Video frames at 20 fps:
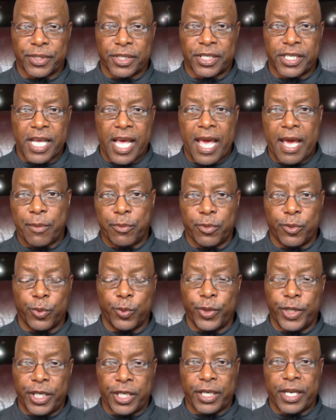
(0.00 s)
time when
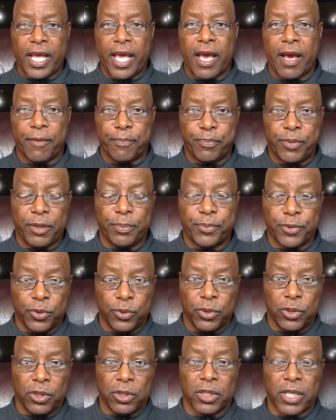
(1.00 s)
we didn't have people
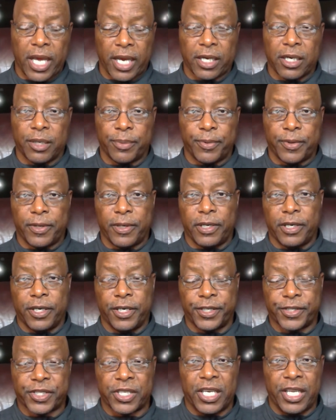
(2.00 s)
who looked like
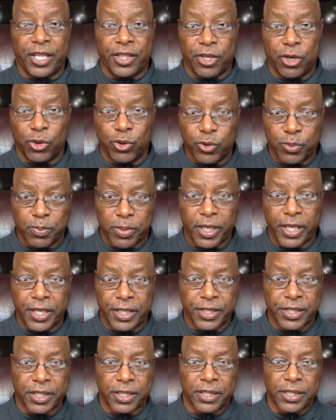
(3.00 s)
us in those
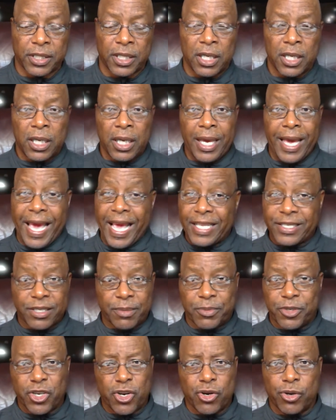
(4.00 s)
places. And some
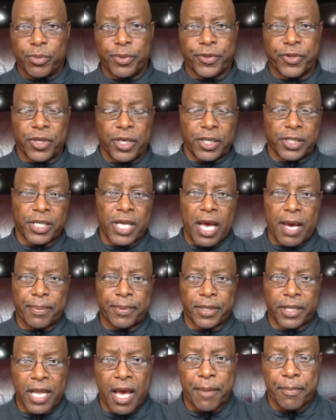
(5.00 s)
terrible things
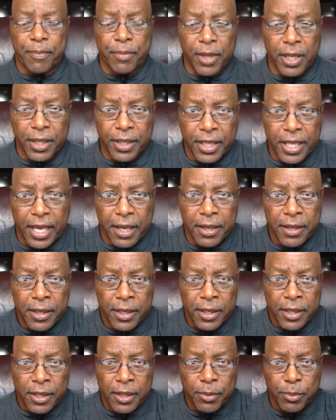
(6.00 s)
happened, I admit that.
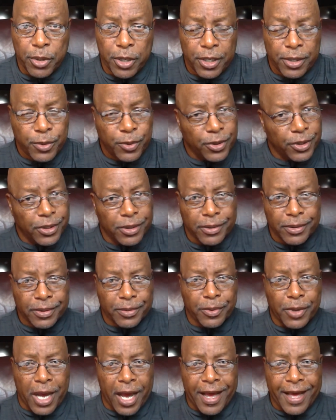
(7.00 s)
But
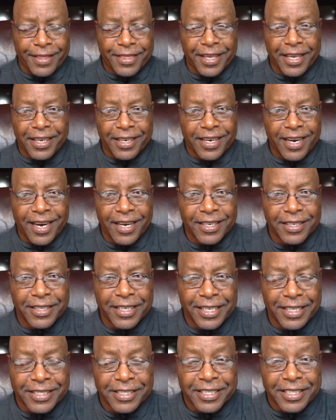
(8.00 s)
I thank God
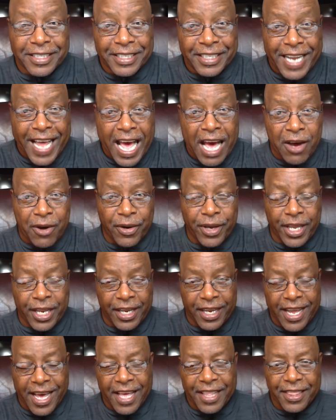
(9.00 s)
it's now and
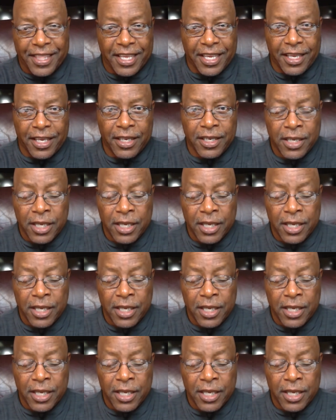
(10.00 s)
not then.